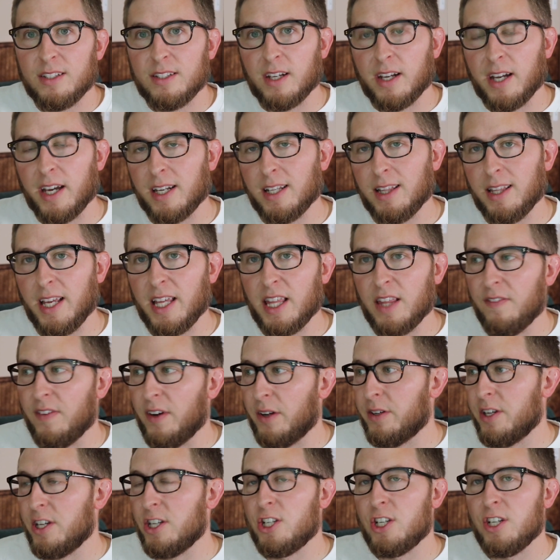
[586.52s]
to kind of lay the
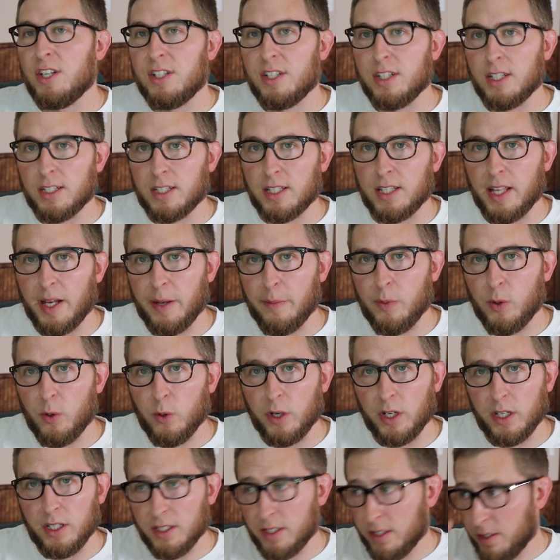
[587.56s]
foundation to get to that
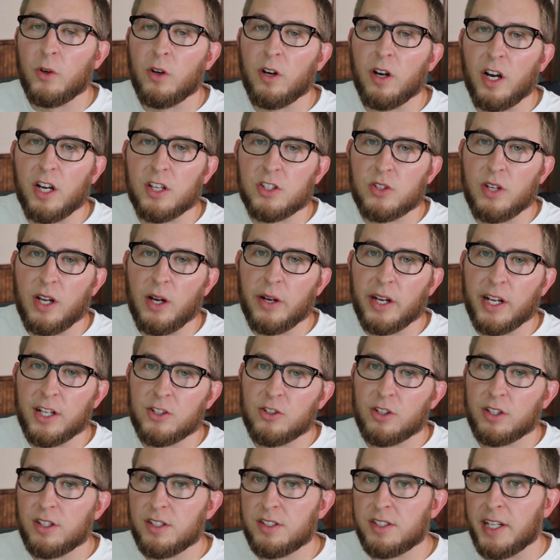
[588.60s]
point. All right, so now
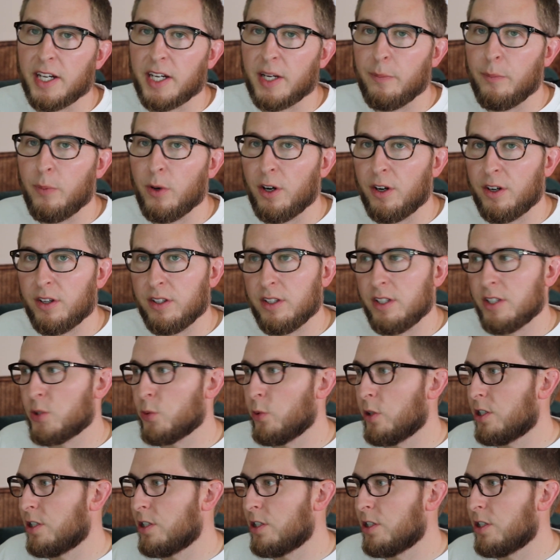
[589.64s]
answering the second part of this,